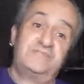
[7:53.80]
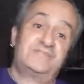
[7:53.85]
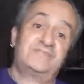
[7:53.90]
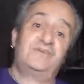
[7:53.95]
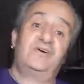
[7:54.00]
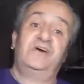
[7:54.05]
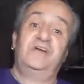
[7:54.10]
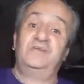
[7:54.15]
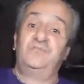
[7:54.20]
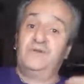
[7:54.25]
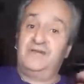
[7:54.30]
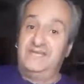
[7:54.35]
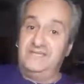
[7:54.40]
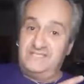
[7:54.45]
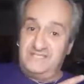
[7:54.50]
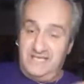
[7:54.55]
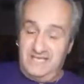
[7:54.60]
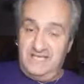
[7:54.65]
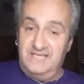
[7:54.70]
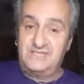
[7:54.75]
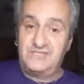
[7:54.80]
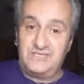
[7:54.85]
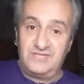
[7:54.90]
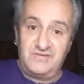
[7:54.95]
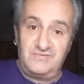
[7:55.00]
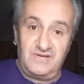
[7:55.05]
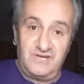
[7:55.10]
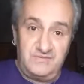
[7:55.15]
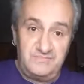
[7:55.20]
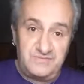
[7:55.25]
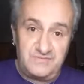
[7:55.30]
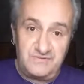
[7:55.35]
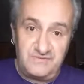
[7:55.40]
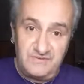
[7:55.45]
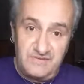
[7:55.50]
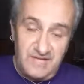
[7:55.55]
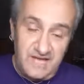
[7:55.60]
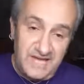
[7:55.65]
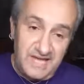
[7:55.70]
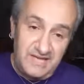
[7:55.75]
sideways into the ropes,
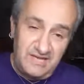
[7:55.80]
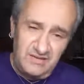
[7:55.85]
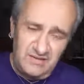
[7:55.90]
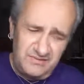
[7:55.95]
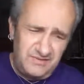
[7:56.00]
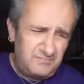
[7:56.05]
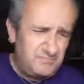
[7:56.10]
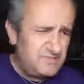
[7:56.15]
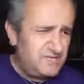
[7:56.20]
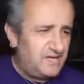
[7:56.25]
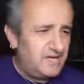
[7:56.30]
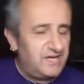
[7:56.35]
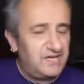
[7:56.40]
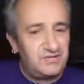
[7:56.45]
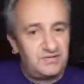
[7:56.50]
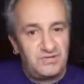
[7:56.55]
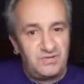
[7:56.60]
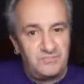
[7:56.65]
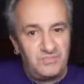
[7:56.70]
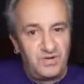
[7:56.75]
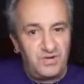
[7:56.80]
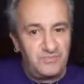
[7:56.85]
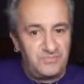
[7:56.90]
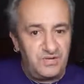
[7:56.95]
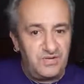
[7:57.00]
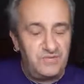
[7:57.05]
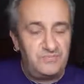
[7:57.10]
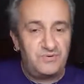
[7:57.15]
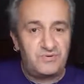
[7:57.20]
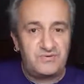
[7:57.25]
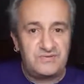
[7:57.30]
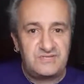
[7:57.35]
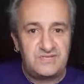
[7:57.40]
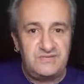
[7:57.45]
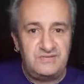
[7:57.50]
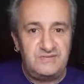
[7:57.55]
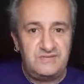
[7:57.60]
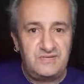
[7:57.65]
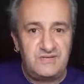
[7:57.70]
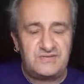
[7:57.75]
hanging. I think, was he hanging on the bottom rope, or was
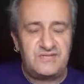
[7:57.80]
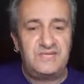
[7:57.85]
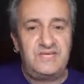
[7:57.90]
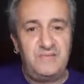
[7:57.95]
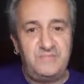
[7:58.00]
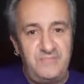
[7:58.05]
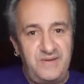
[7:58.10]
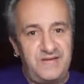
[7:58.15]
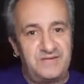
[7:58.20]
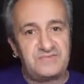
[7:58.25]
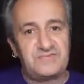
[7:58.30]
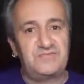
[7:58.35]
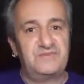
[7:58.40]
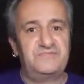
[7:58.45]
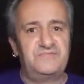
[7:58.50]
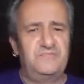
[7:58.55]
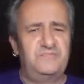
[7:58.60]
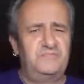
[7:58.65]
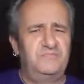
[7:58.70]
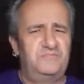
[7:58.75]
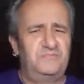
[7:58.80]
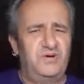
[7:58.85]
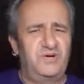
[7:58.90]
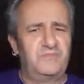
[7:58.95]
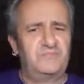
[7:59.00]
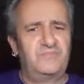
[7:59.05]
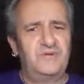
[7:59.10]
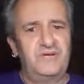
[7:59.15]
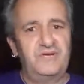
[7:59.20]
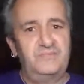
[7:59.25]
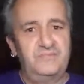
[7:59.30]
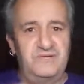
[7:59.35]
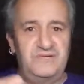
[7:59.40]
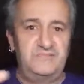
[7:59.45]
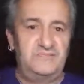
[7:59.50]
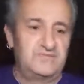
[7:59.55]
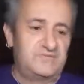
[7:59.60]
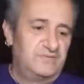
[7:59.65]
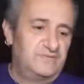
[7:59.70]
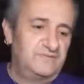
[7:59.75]
he? I think he bounced off the bottom rope and he
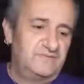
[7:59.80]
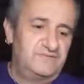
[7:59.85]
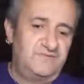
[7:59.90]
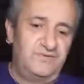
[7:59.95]
was on the